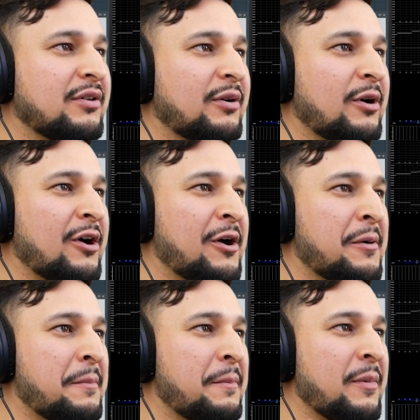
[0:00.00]

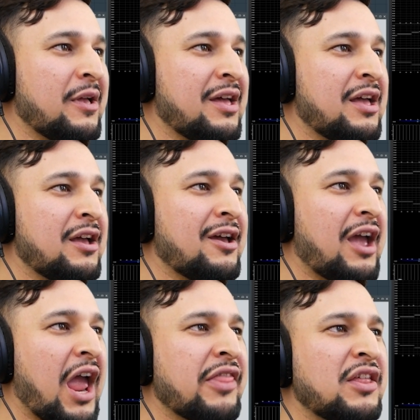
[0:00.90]
And
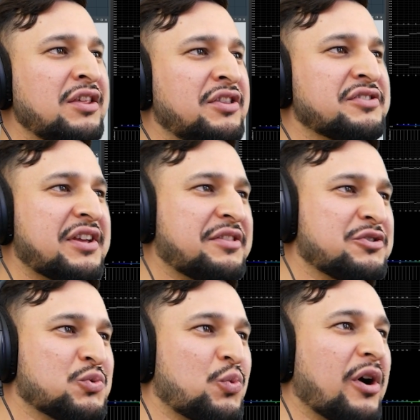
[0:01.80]
then he does like
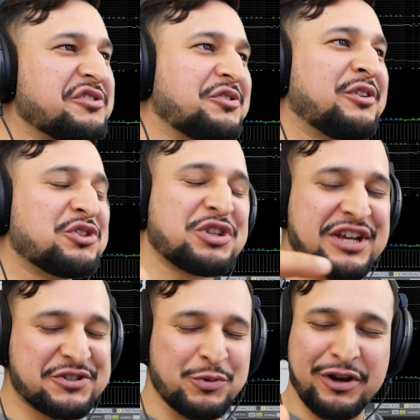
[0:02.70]
this raw stylish
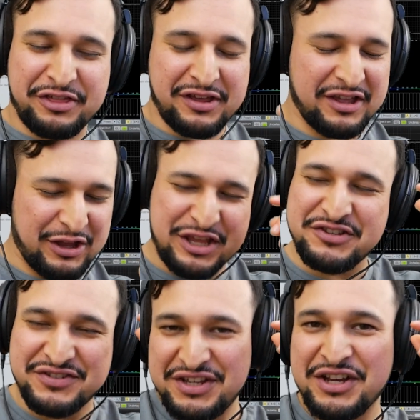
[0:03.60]
kicks where I think
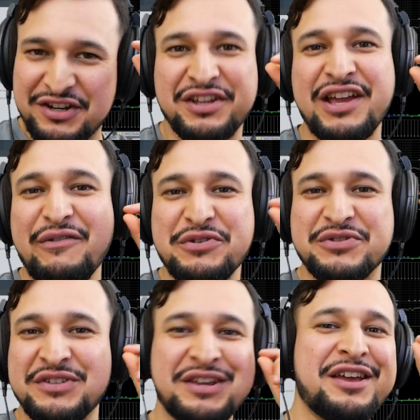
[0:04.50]
he's going to give
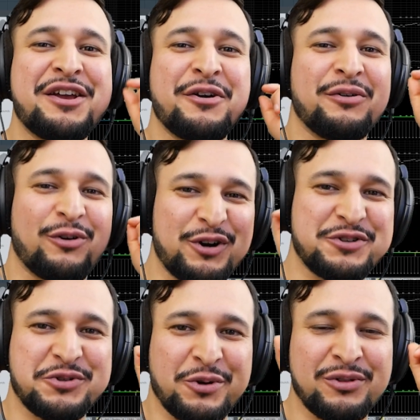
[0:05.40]
us
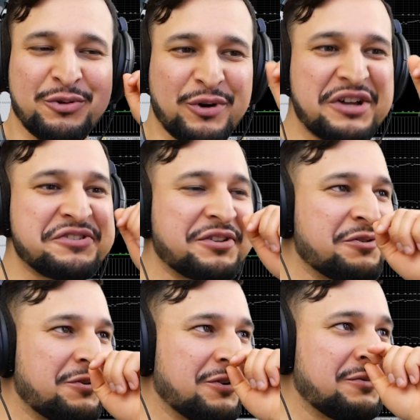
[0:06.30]
hardstyle or the raw style,
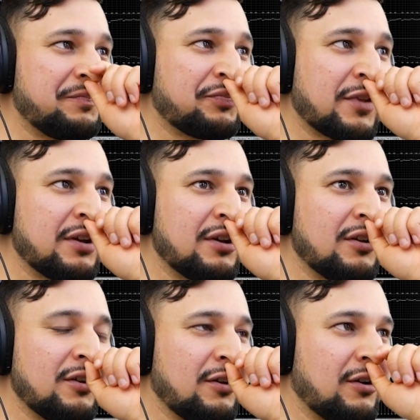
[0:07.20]

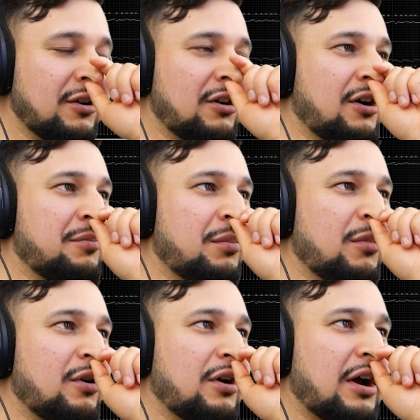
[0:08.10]

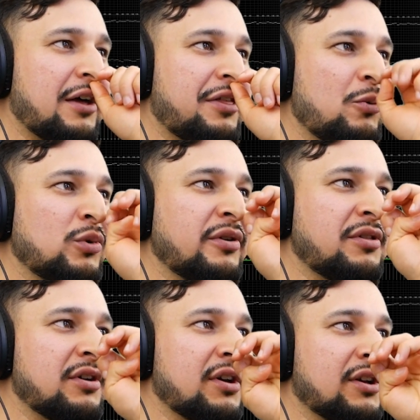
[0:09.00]
I think one of
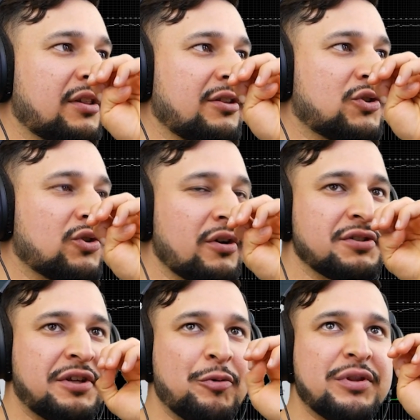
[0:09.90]
the
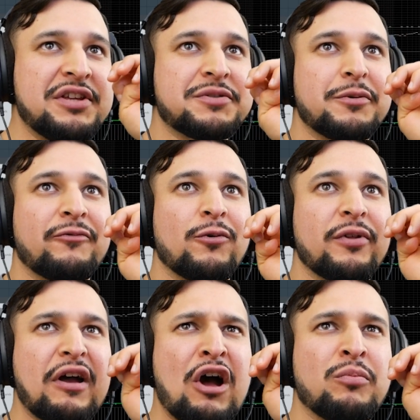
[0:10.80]
songs he released before
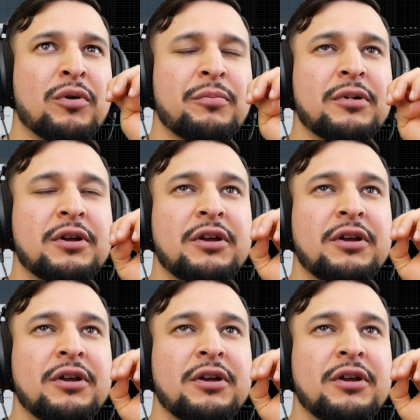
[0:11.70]
the album,